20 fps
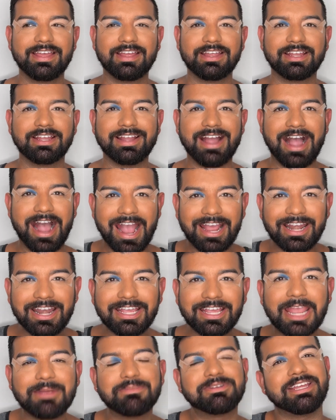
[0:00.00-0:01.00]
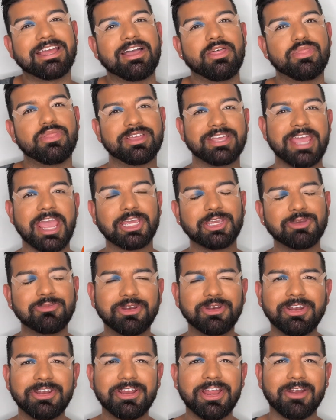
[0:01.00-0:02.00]
kind of came together in the gay
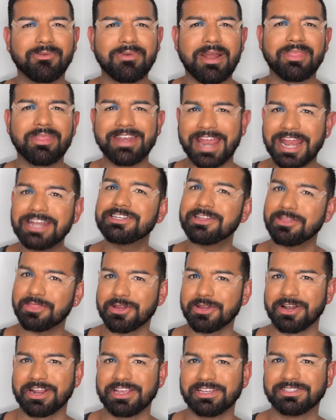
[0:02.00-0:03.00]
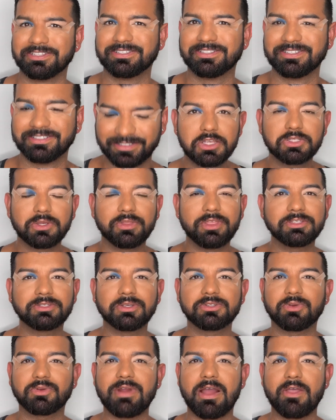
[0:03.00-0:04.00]
community around the 1930s. So this
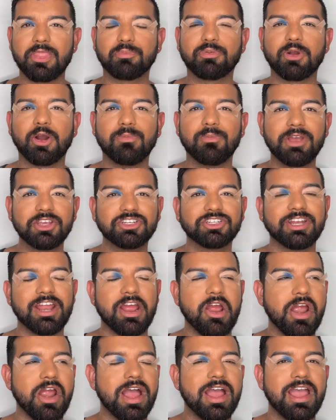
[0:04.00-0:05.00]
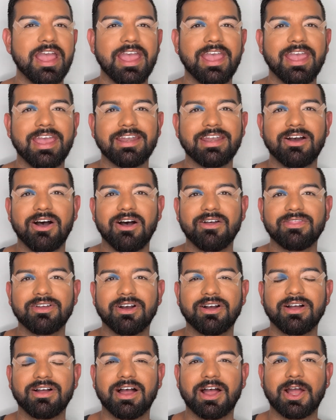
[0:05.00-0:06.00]
was around the Prohibition era, and
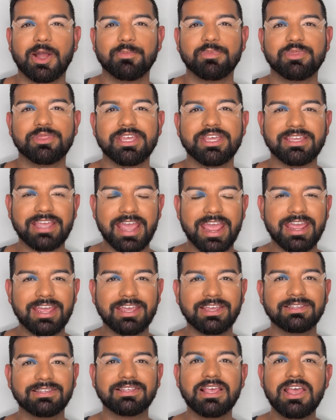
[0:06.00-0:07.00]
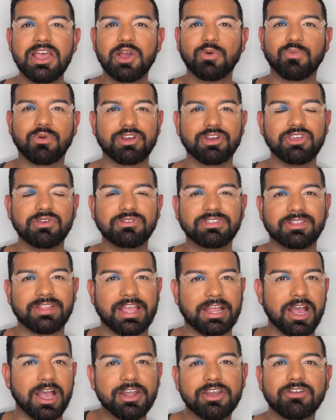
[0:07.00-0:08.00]
the gays were using
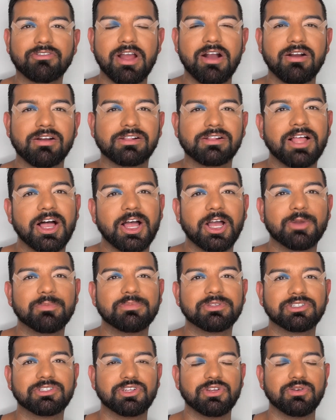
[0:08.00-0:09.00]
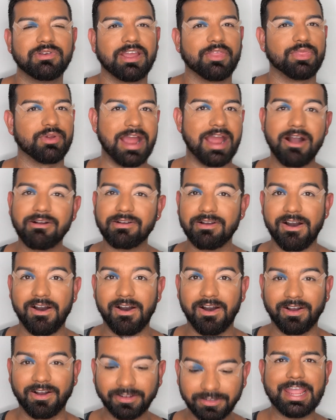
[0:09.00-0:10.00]
underground clubs to get their
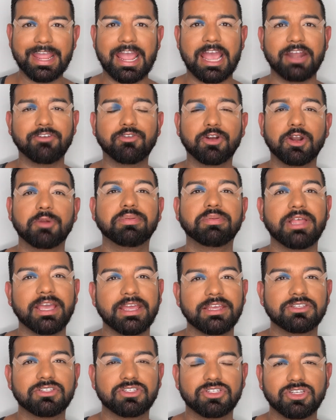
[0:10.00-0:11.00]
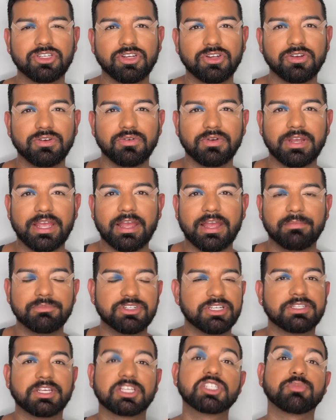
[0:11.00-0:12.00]
alcohol and for a place to
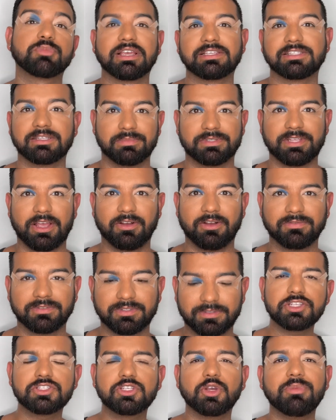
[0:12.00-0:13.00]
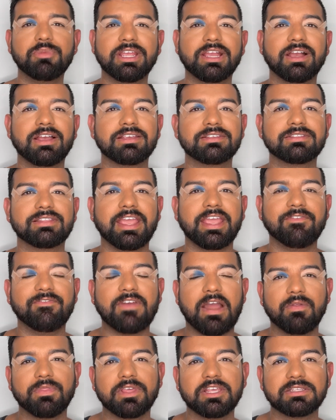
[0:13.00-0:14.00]
just express themselves. So because they
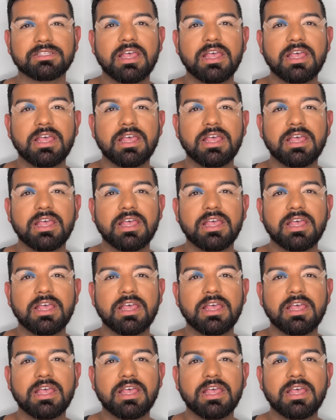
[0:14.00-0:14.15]
found these